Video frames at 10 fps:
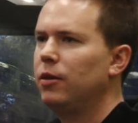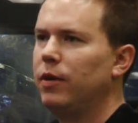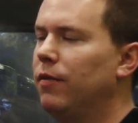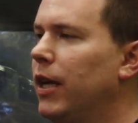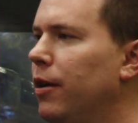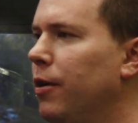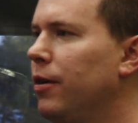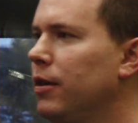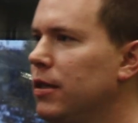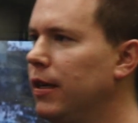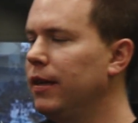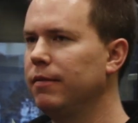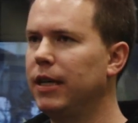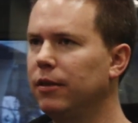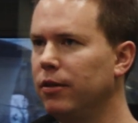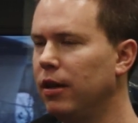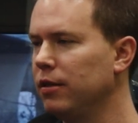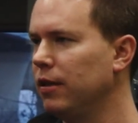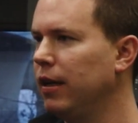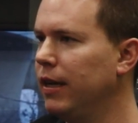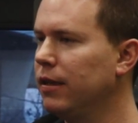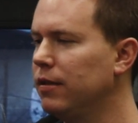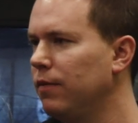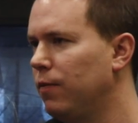We have a lot of owners that take their dogs on hikes to